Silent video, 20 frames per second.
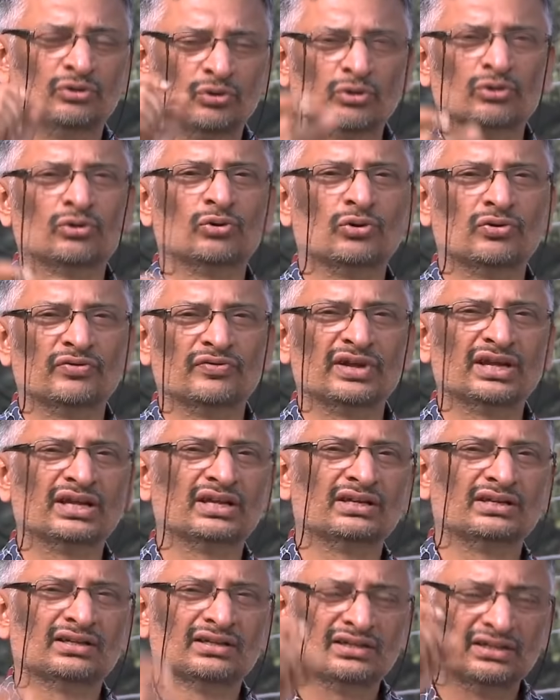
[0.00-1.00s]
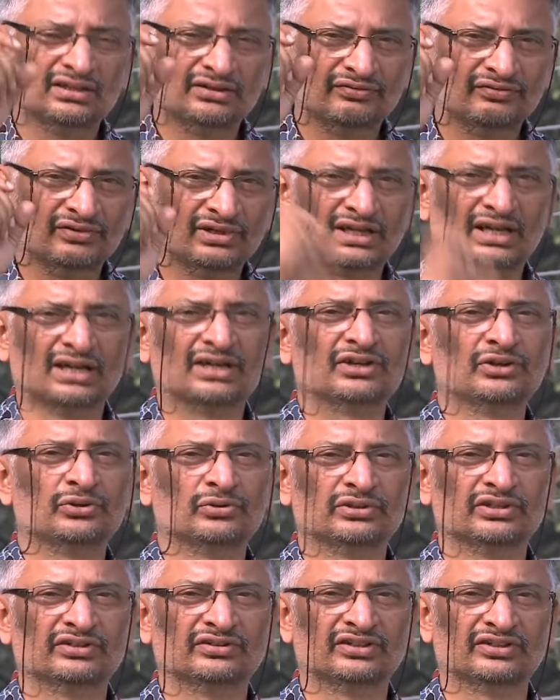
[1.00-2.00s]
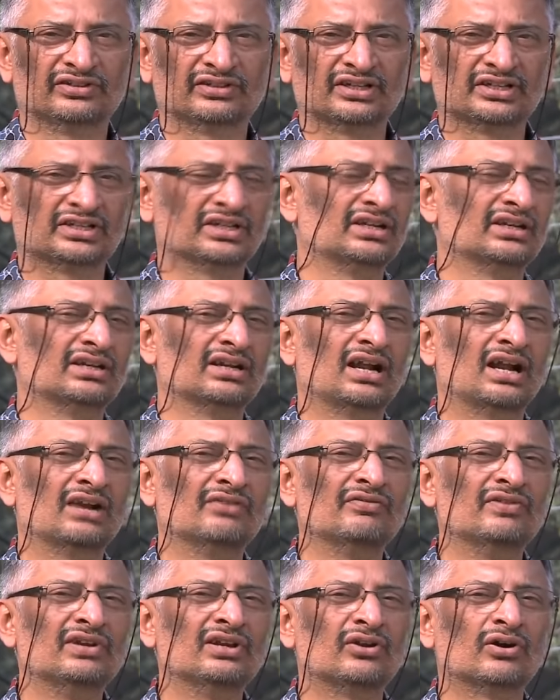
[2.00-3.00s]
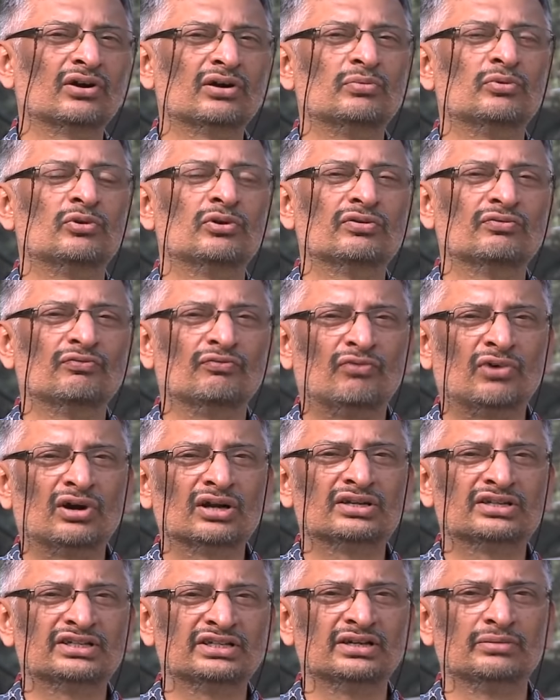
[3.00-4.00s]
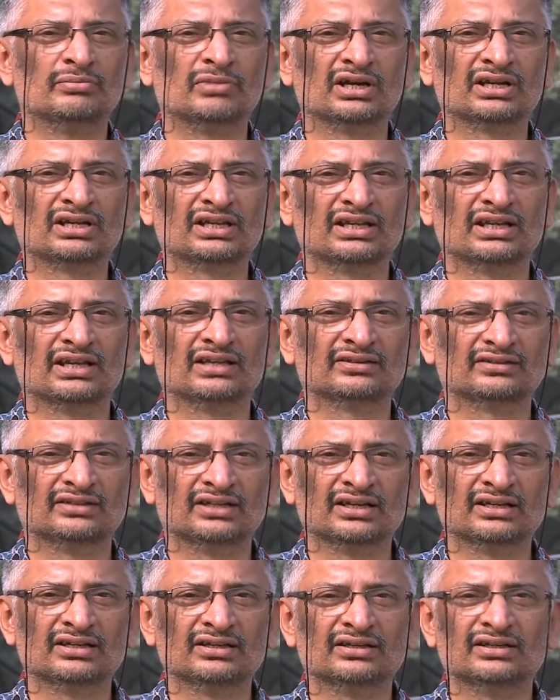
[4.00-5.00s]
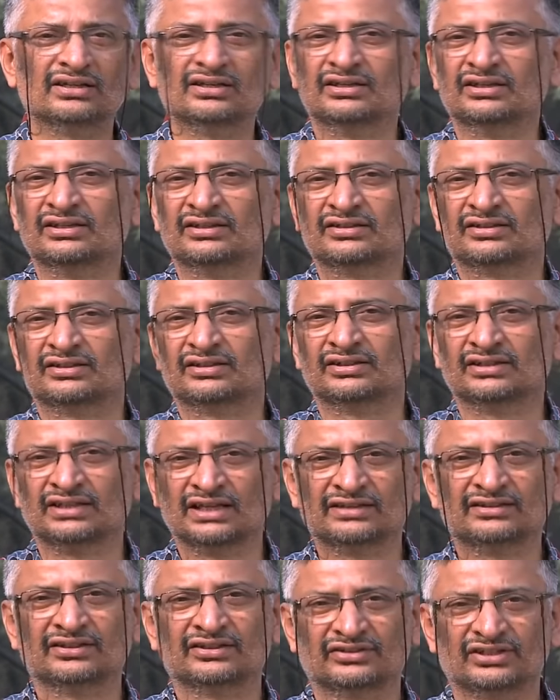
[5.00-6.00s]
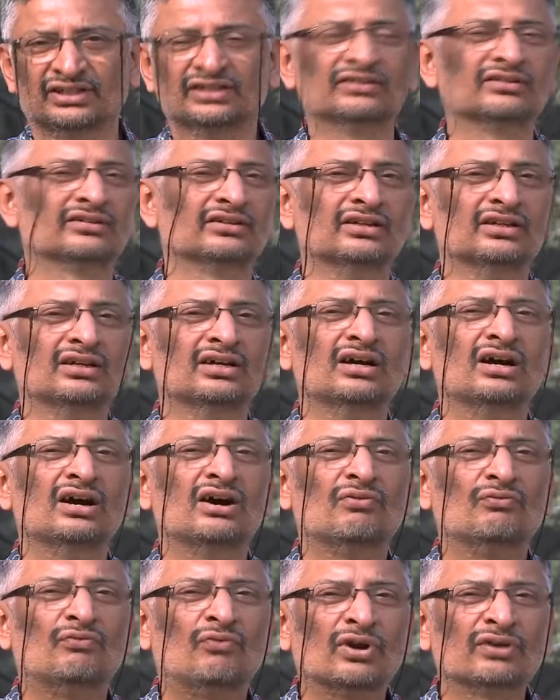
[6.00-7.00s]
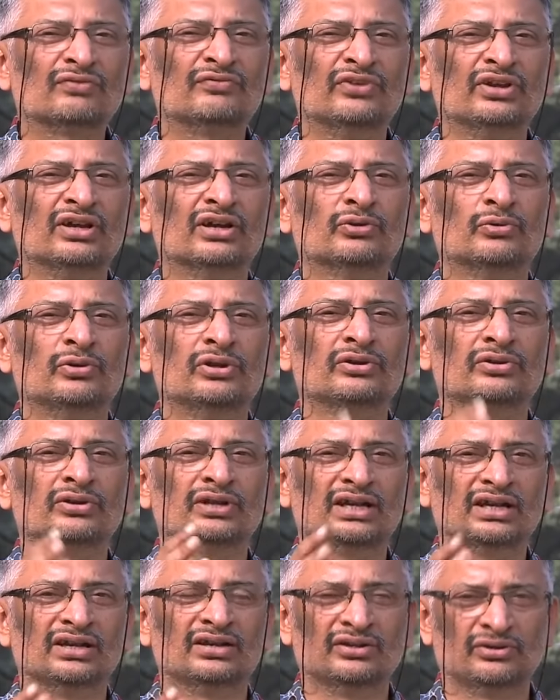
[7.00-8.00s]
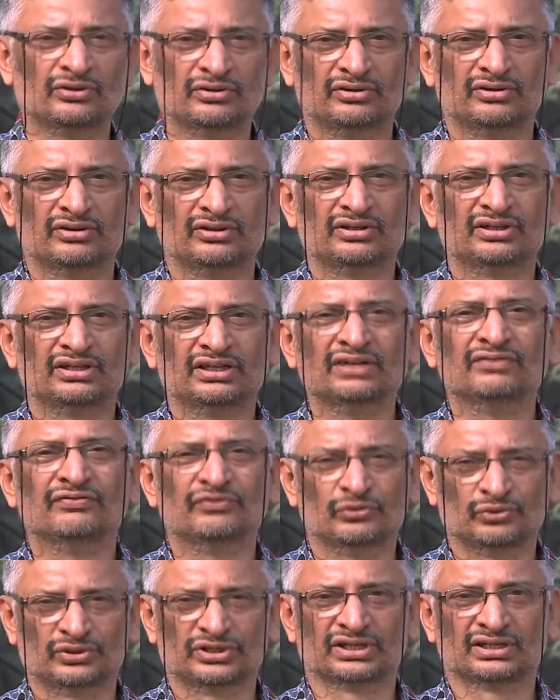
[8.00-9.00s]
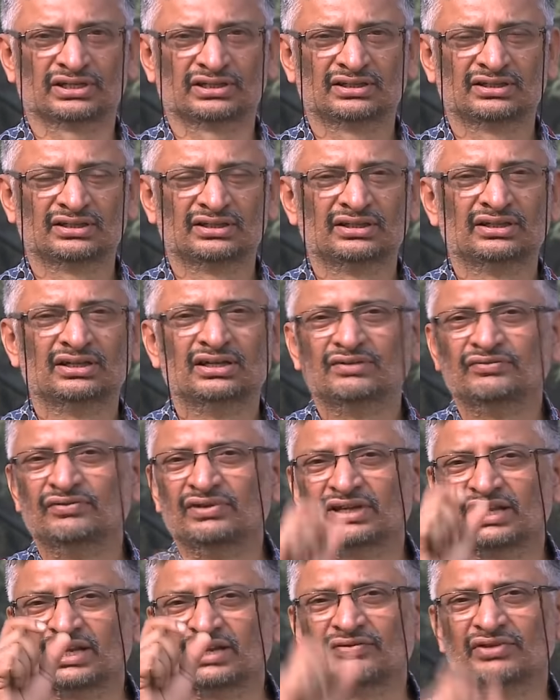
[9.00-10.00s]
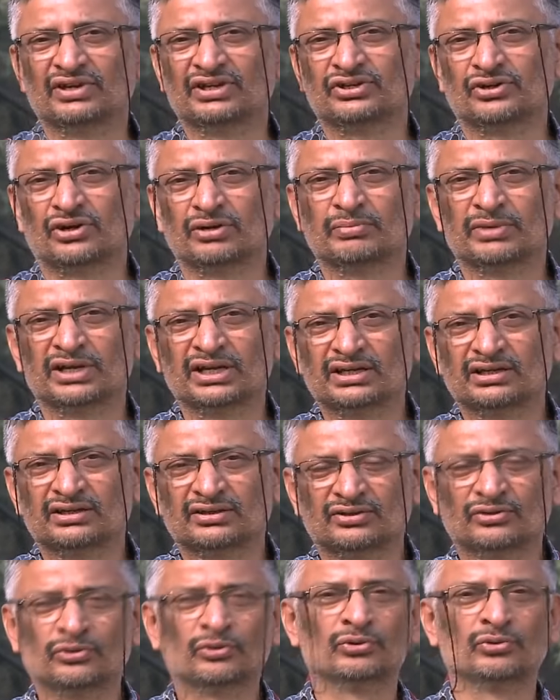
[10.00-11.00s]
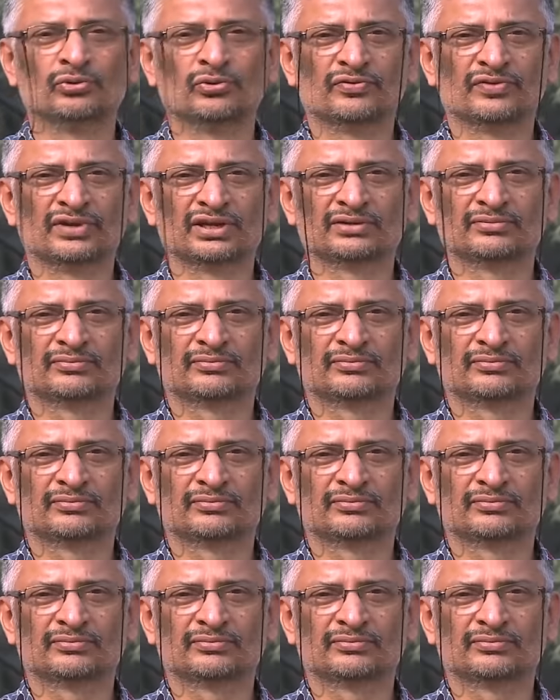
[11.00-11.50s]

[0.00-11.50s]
Don't go away. We'll continue this discussion and we'll talk about what GMRT has done in its uh, existence, what we are going to head in future. We'll take a very short break. Don't go away.